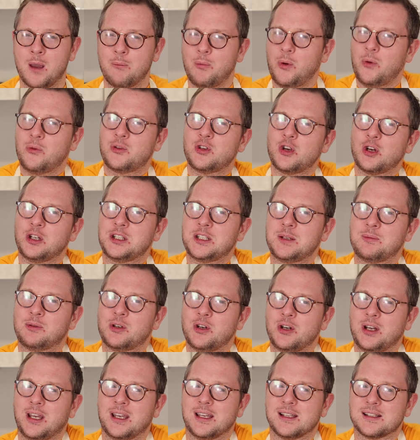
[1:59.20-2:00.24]
But with chocolate chip
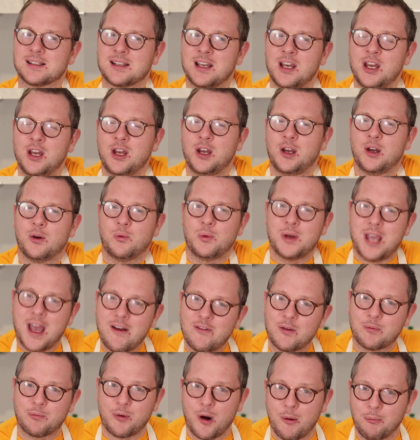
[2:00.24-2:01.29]
cookies, we
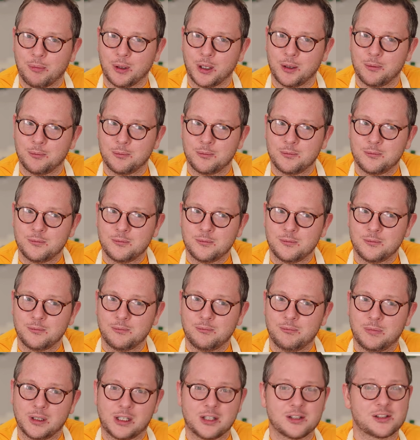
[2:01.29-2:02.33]
have a problem,
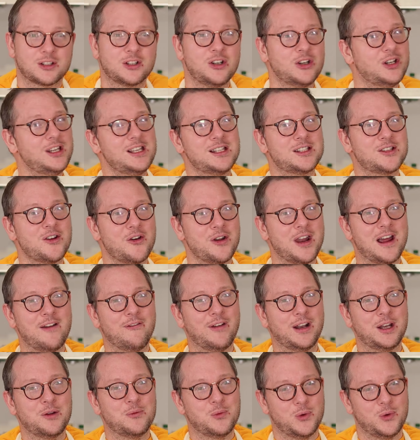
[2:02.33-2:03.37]
because cookies don't have any